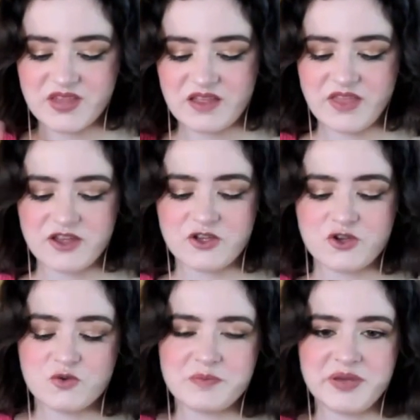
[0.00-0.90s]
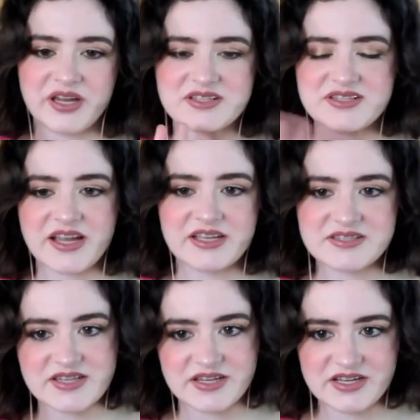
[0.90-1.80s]
that you would pick a second
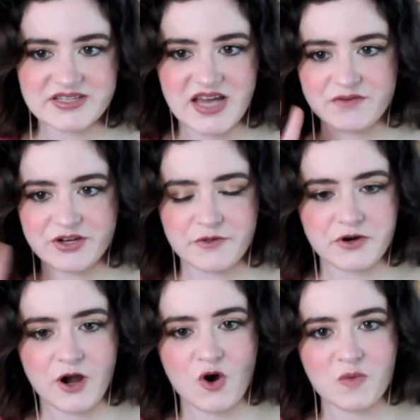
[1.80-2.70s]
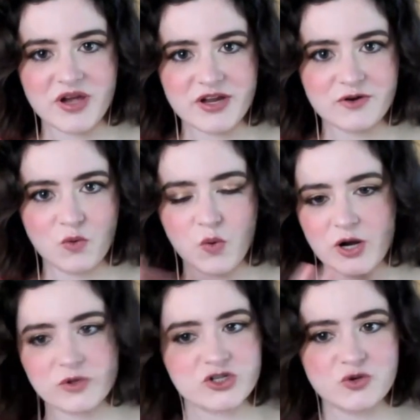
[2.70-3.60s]
city to have another home in, where
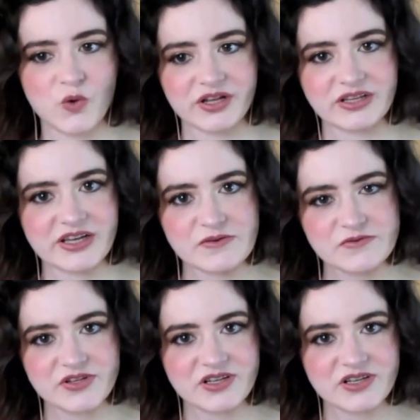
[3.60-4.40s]
would you want to live?